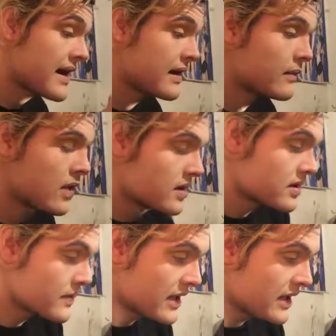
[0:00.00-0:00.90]
I didn't want
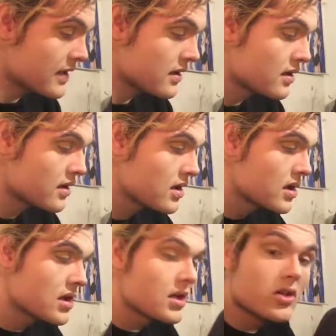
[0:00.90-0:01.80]
to be
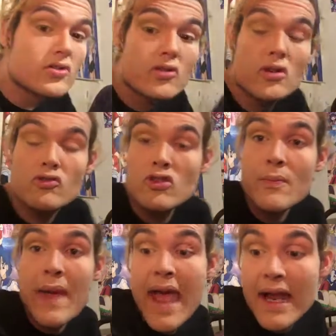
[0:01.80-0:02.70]
too
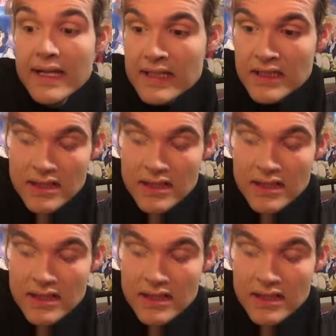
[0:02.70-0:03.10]
dramatic.